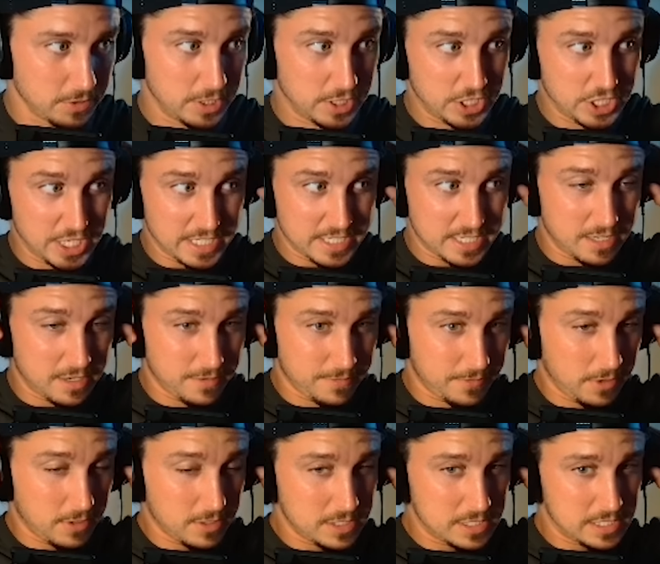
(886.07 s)
a ton of
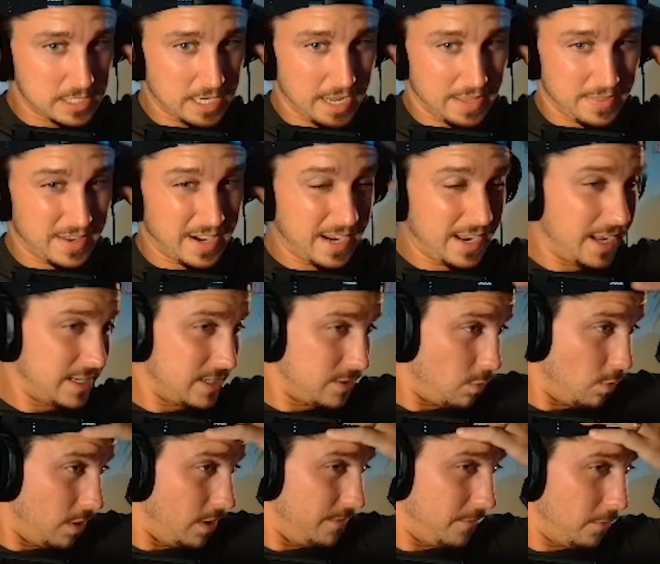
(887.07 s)
first, and then I got
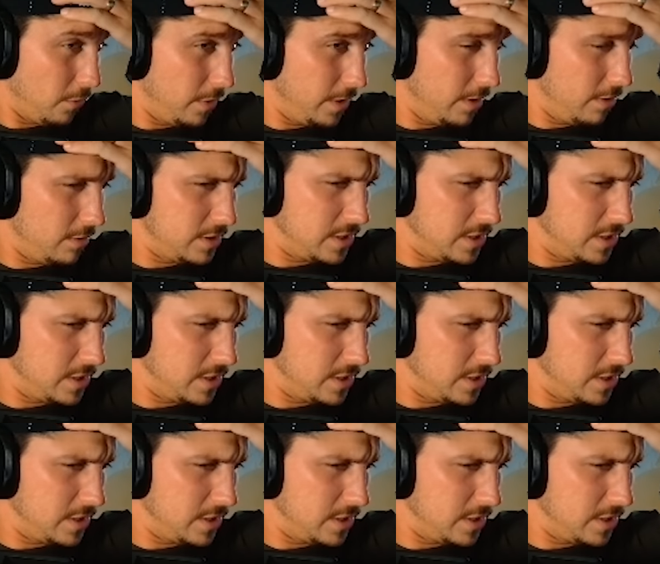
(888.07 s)
twenty-four-year-old